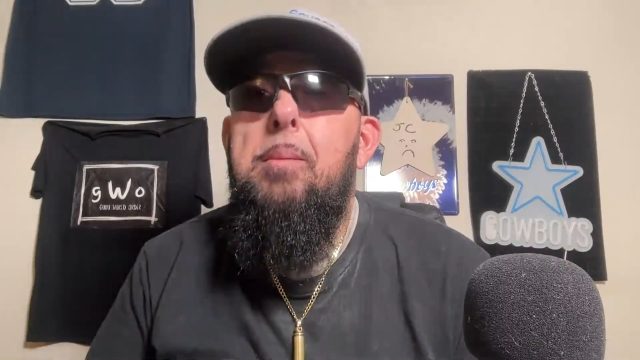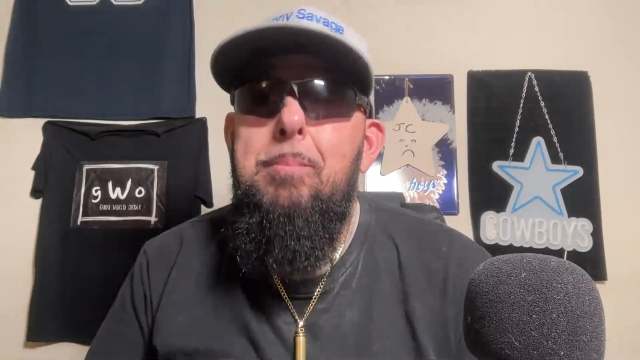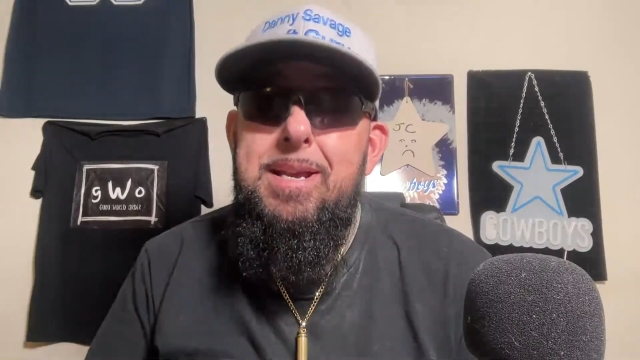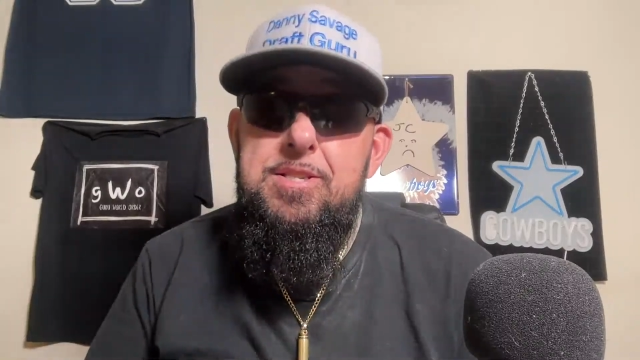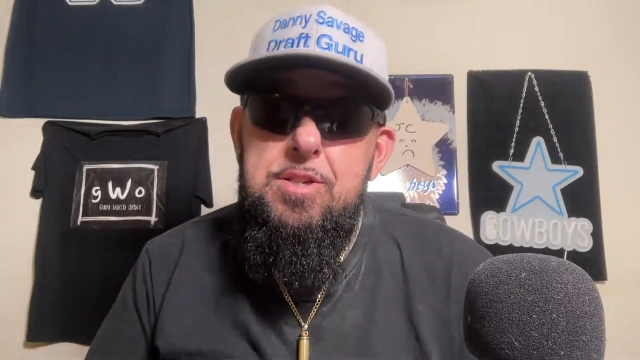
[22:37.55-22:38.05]

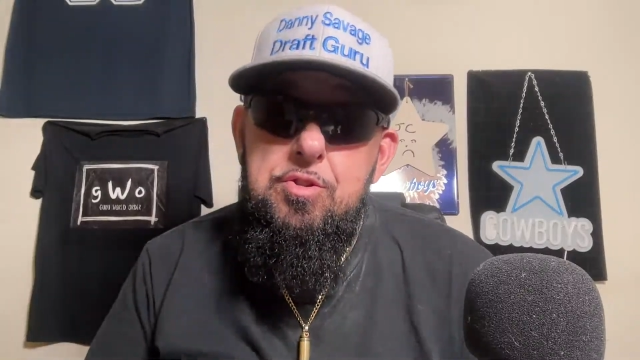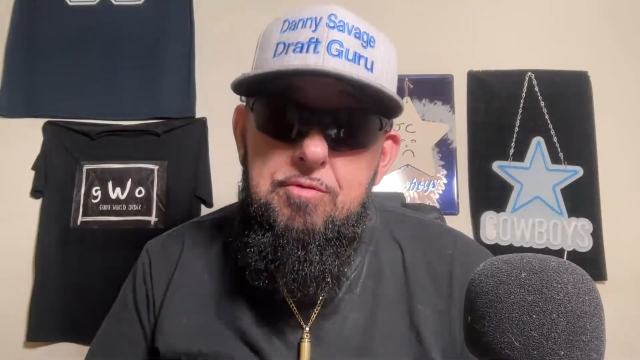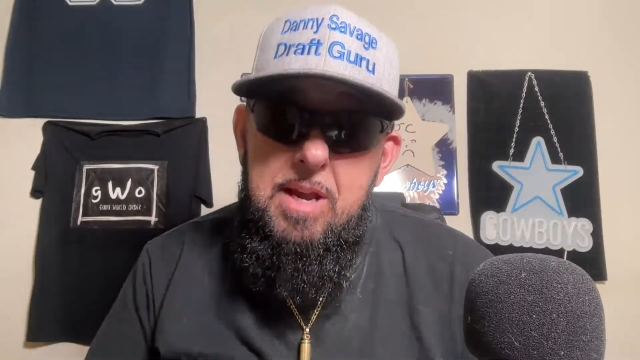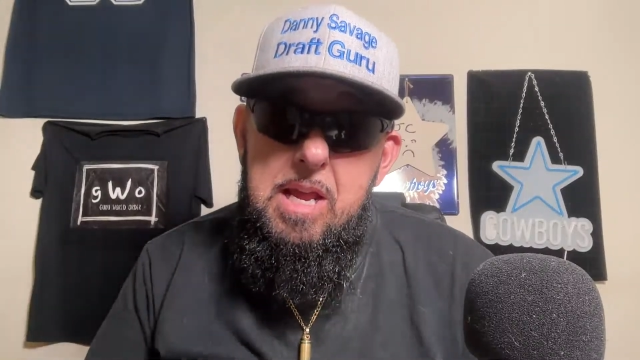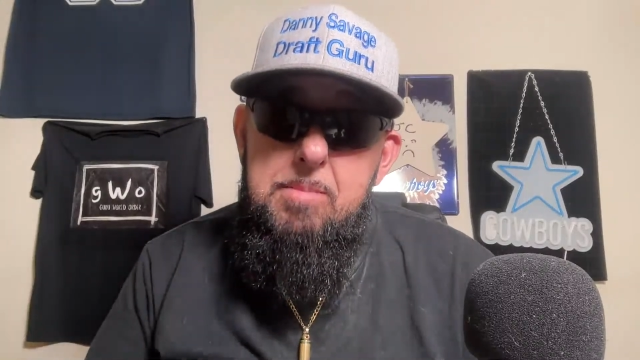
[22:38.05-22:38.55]
Mason
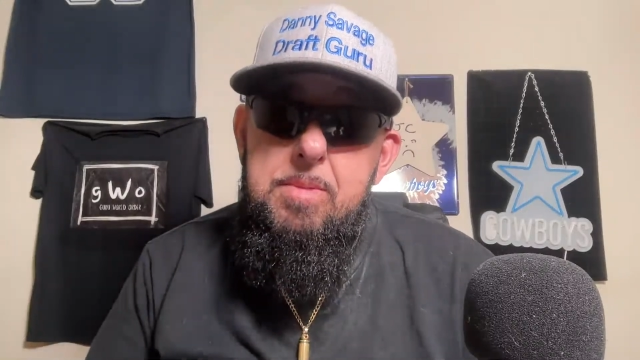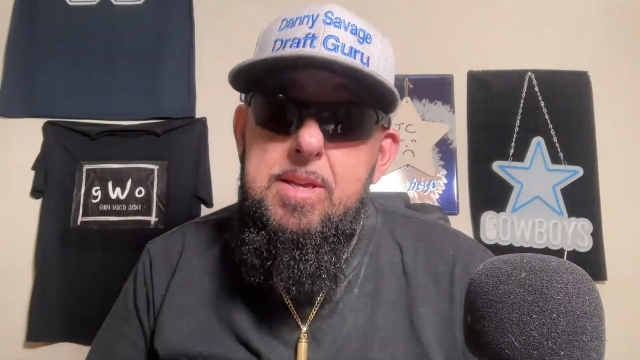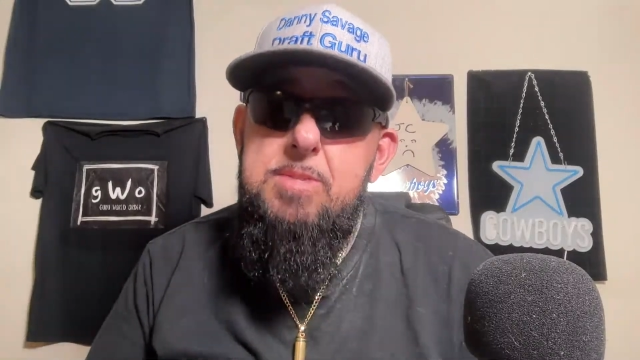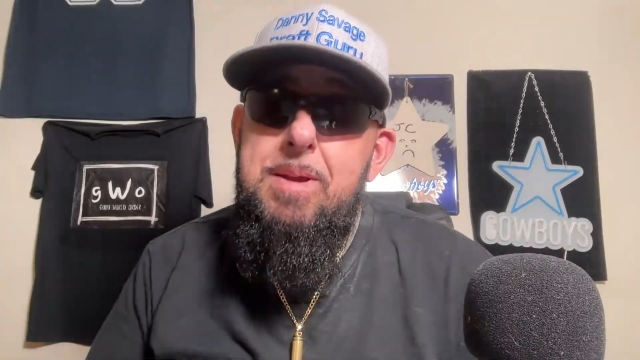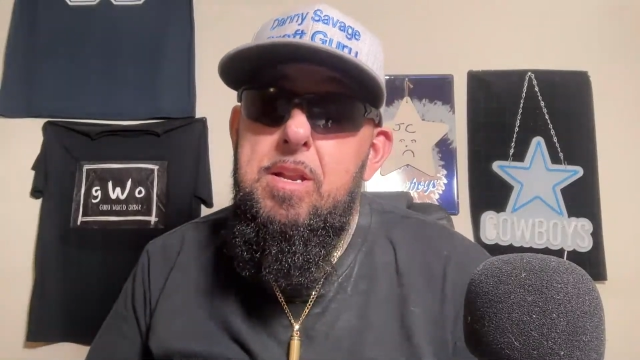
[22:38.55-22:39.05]
Graham
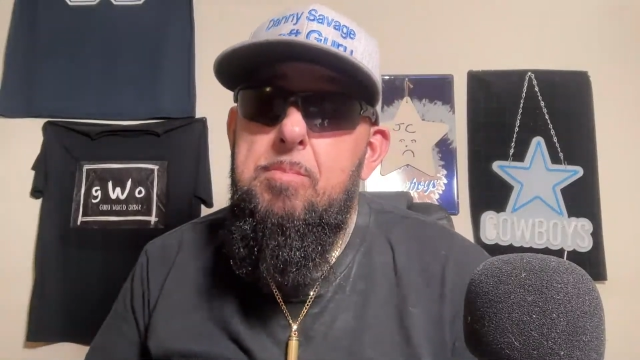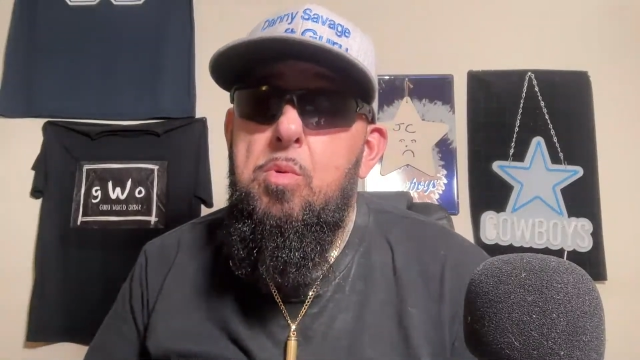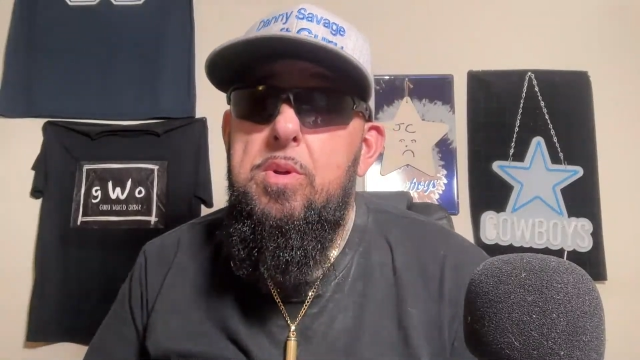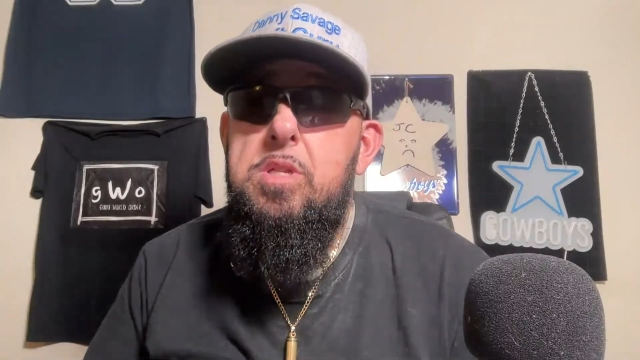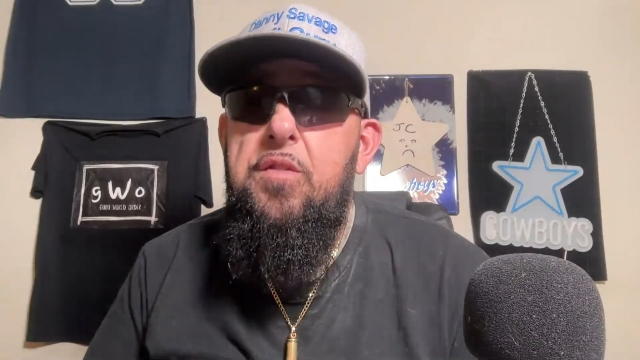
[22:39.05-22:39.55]
is my number
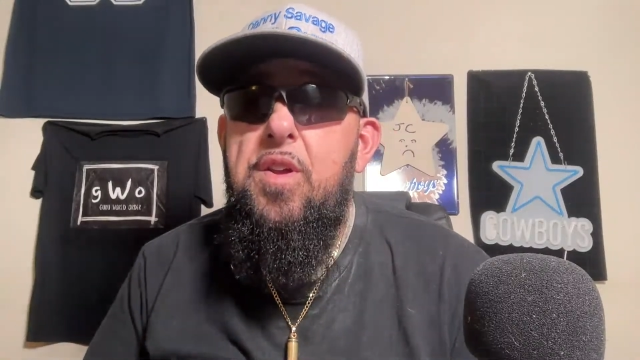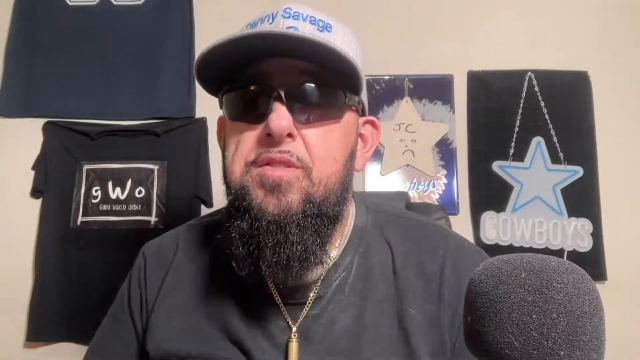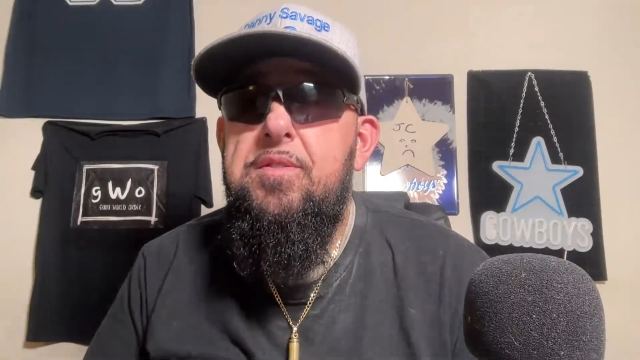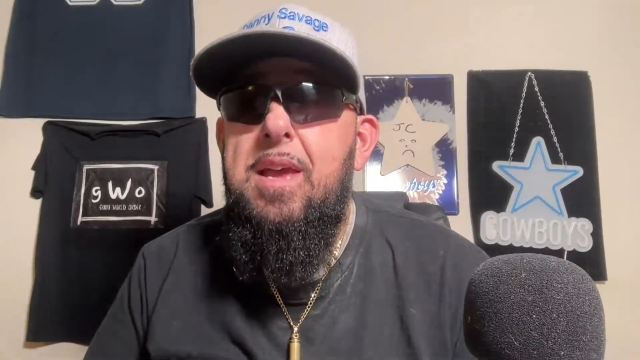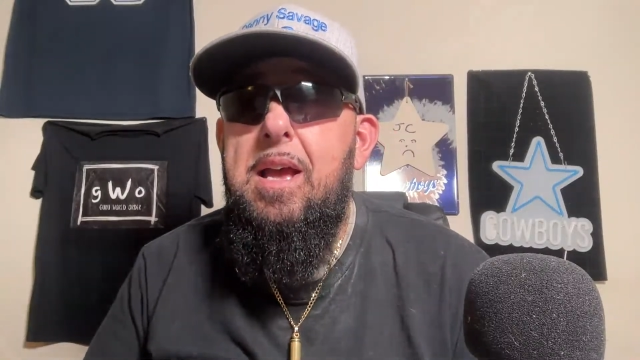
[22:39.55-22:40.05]
1
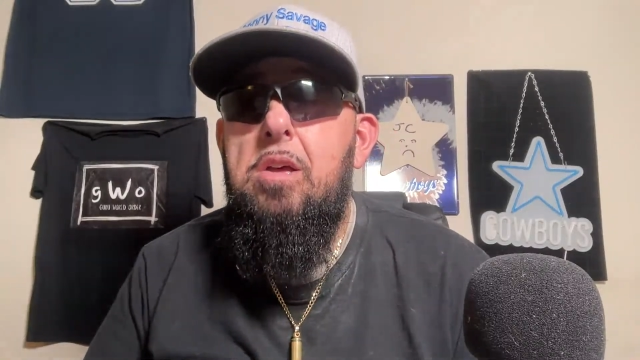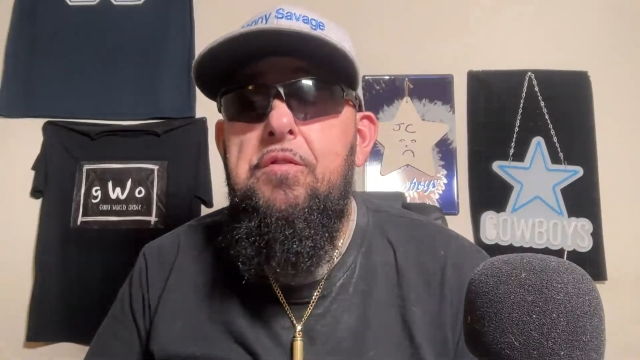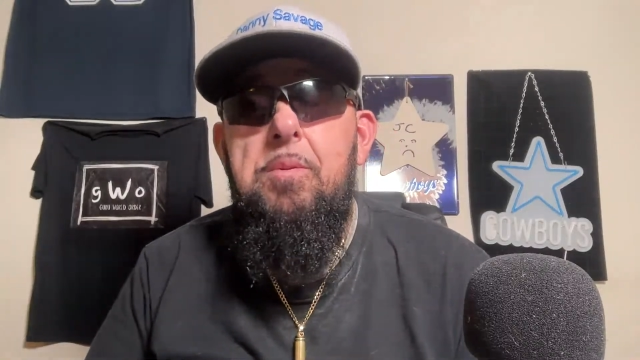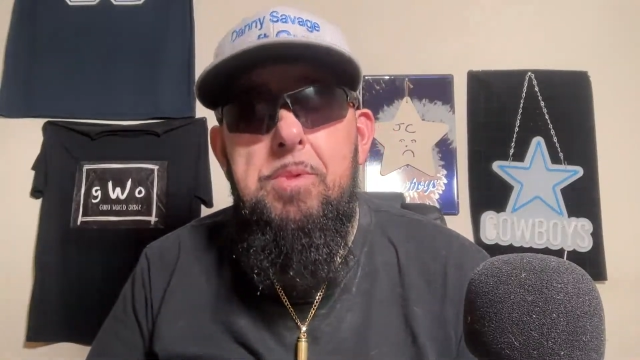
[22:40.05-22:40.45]
defensive tackle for